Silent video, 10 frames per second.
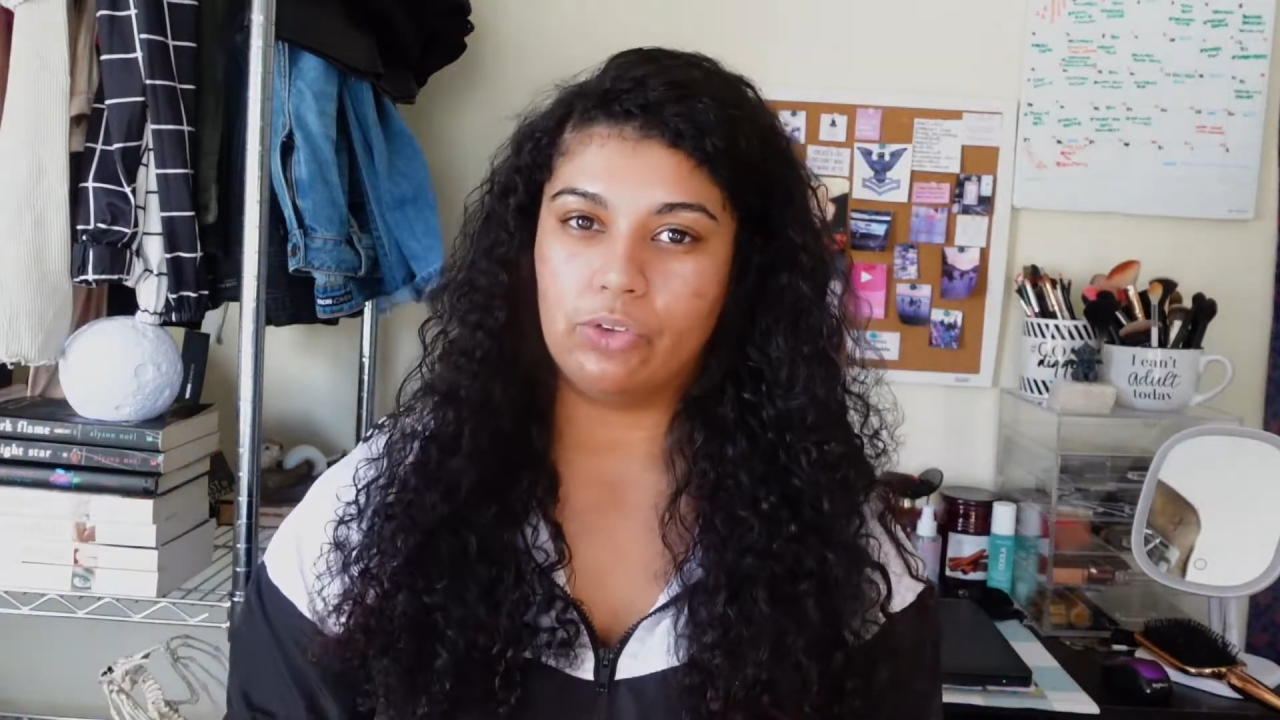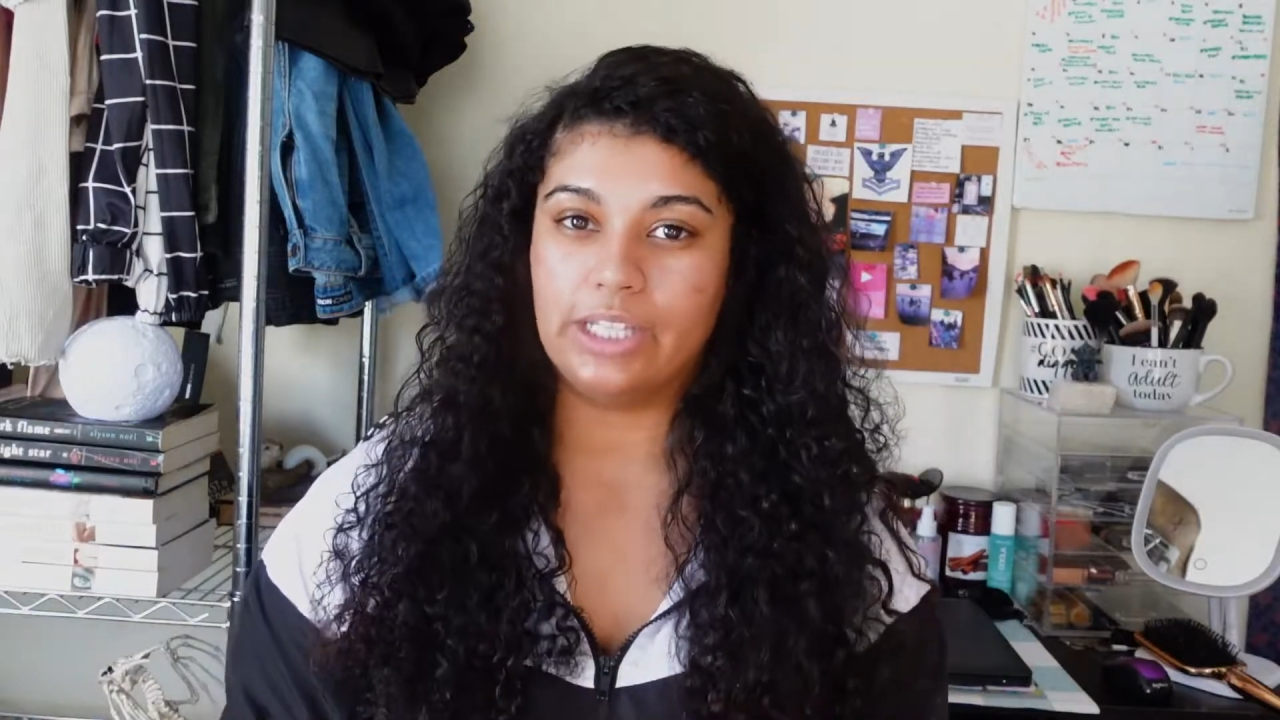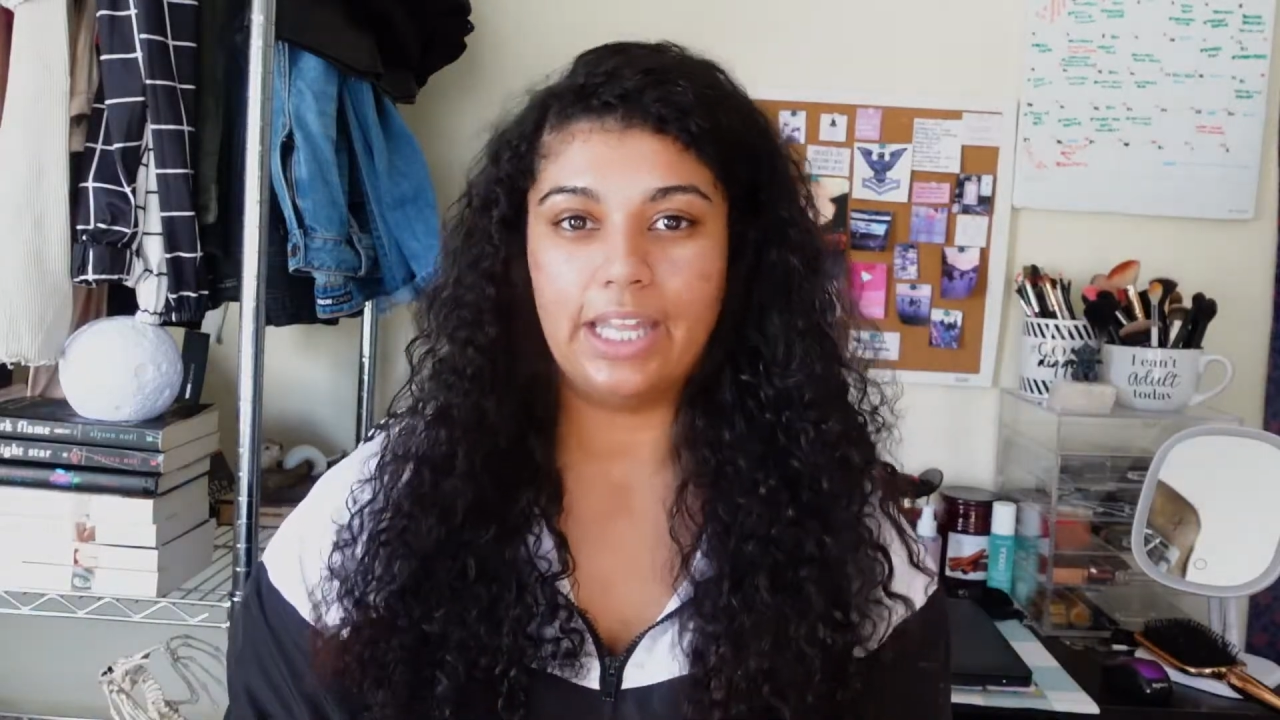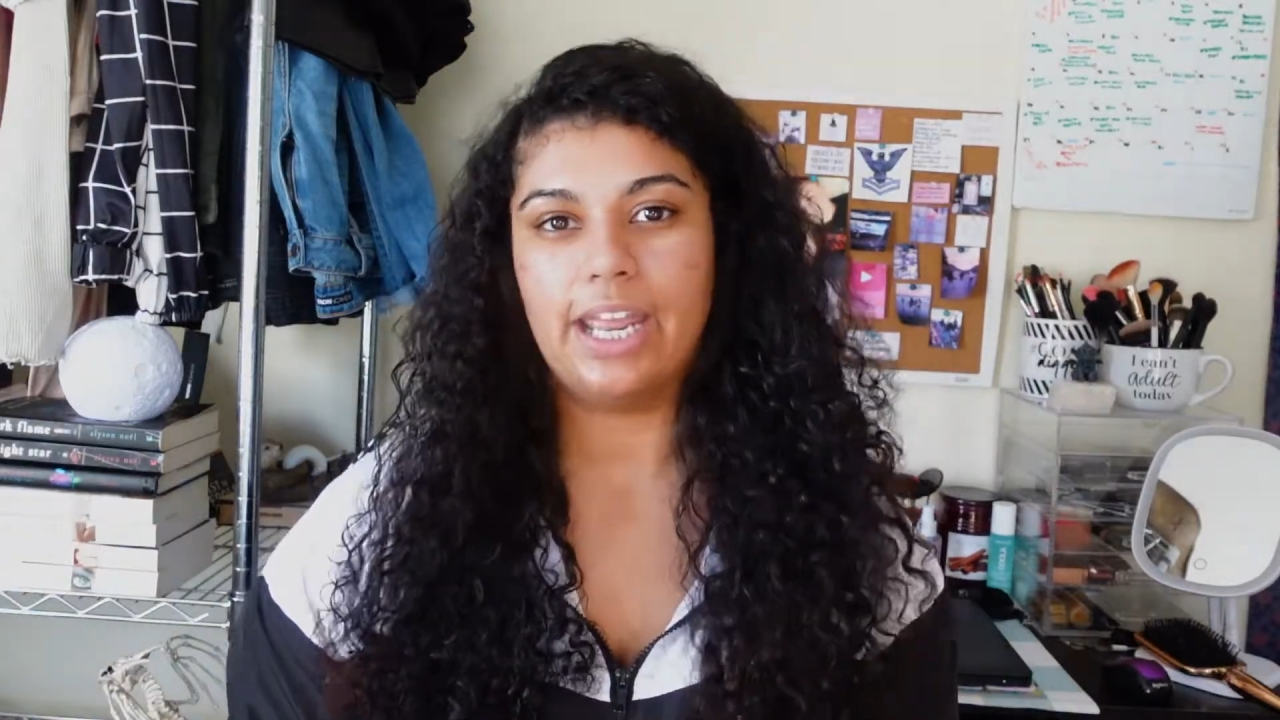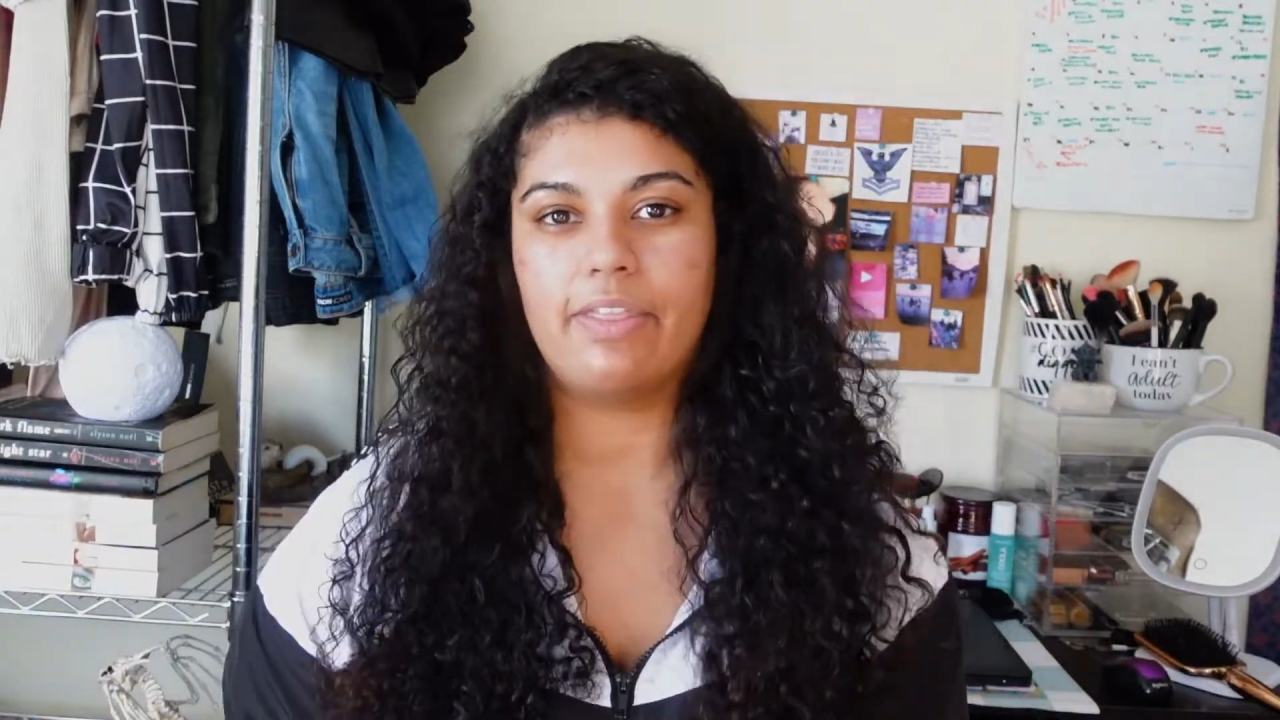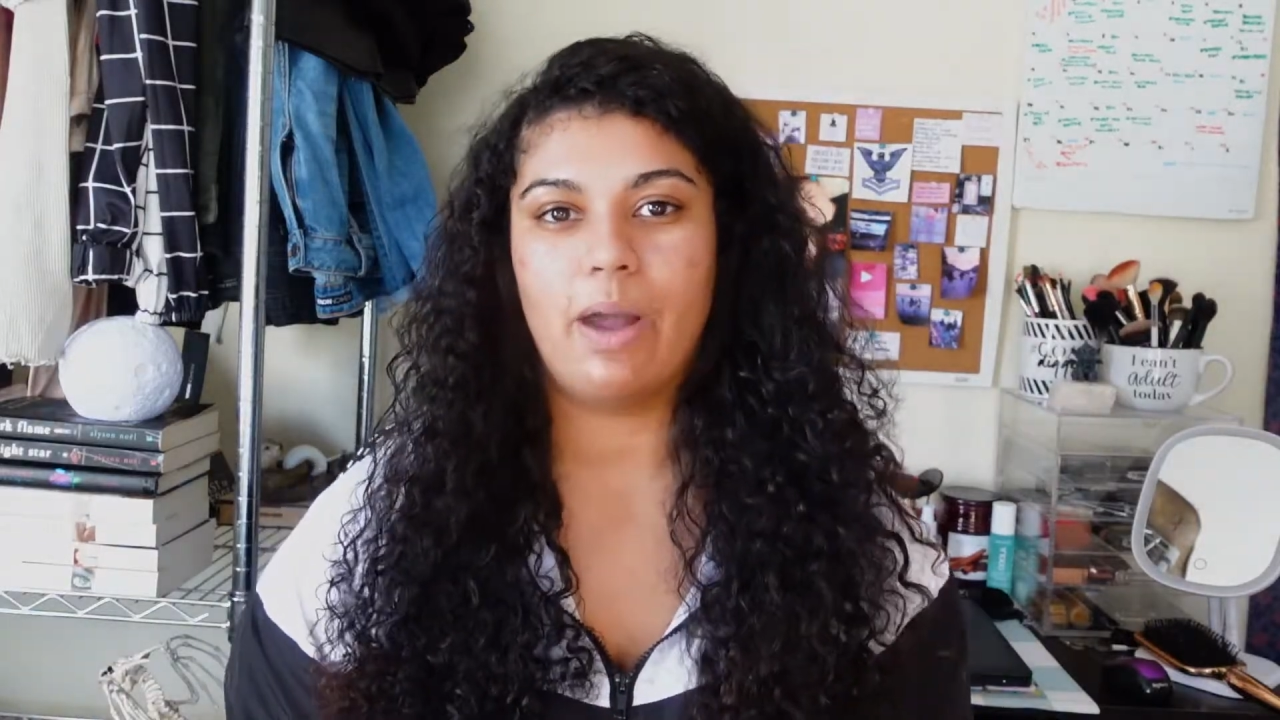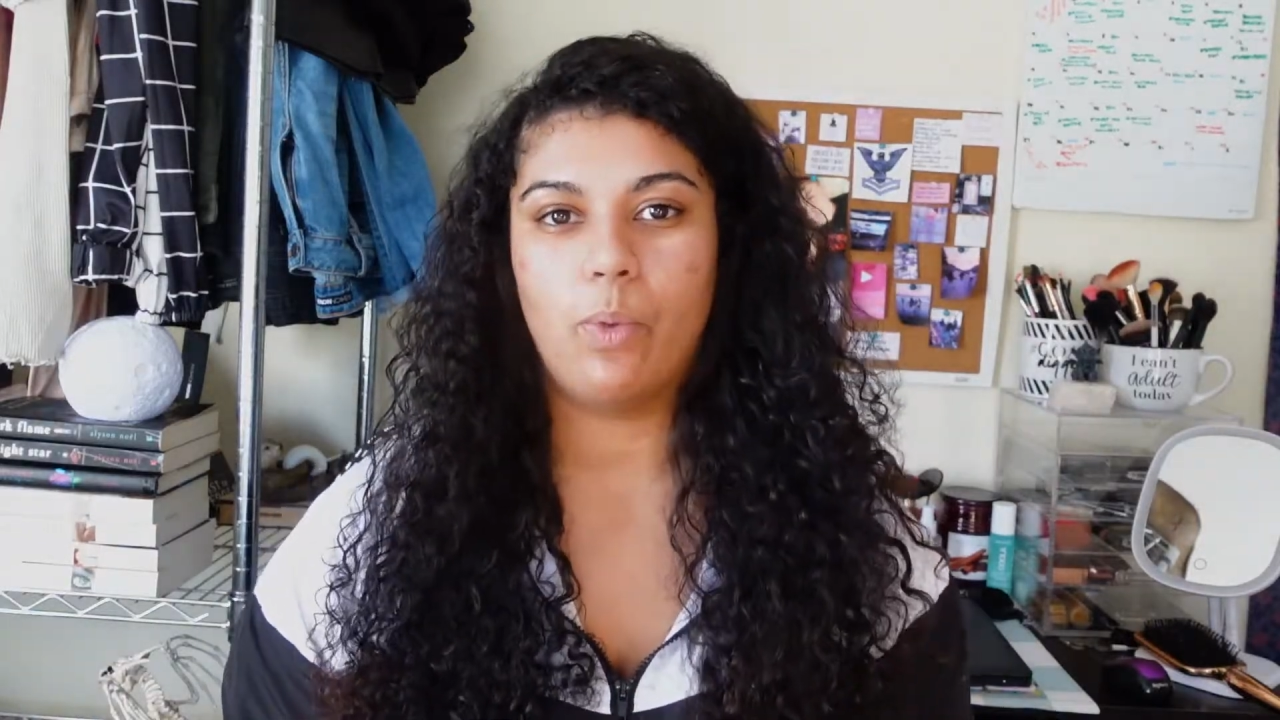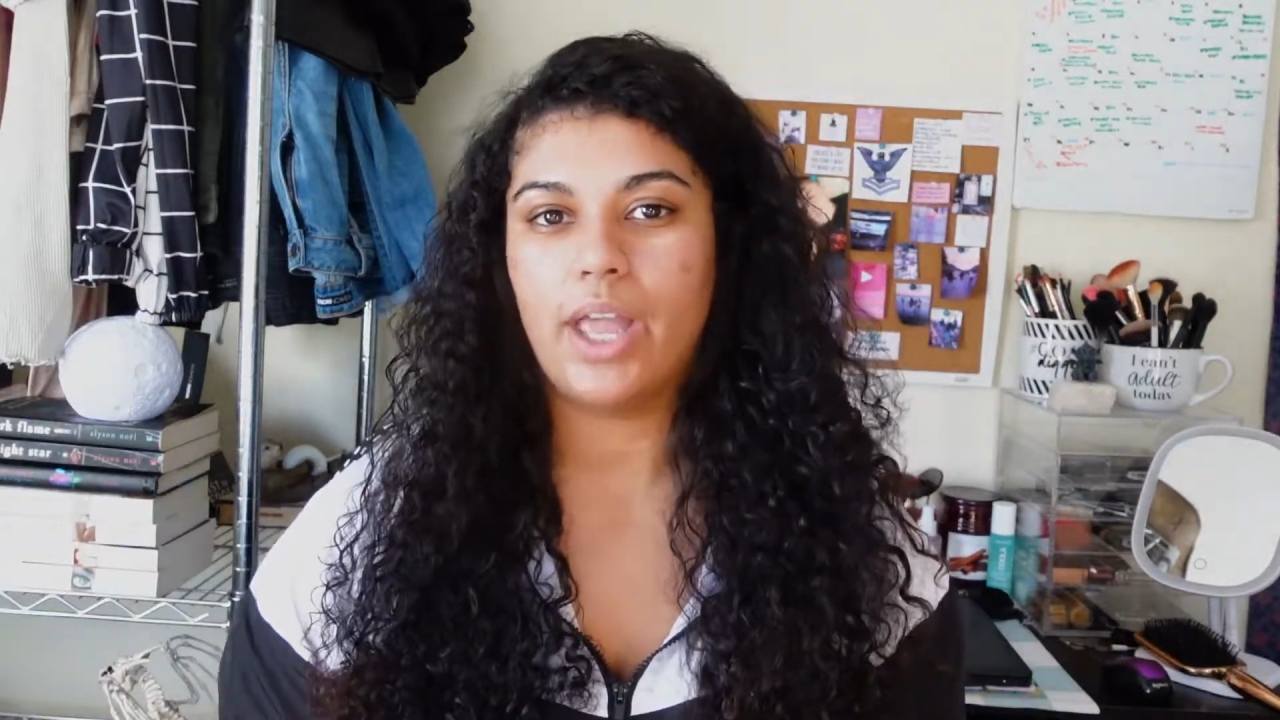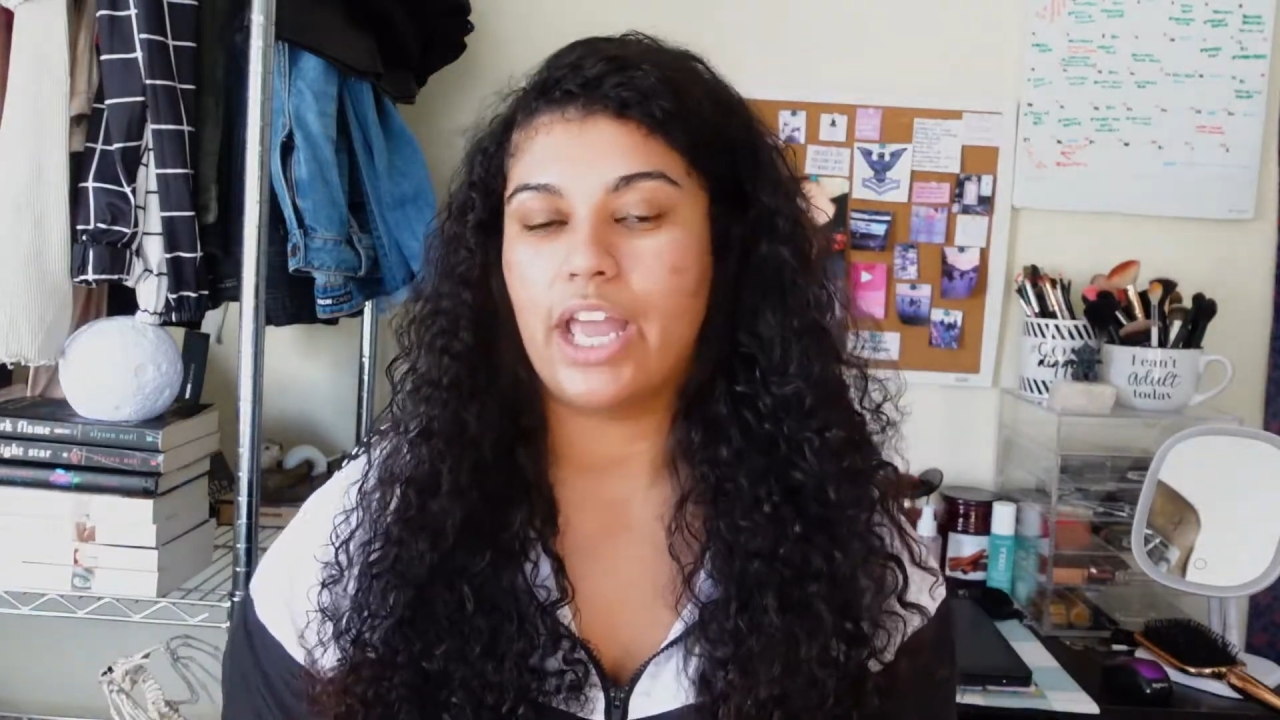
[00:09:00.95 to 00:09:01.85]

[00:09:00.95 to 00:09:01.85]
really like that one.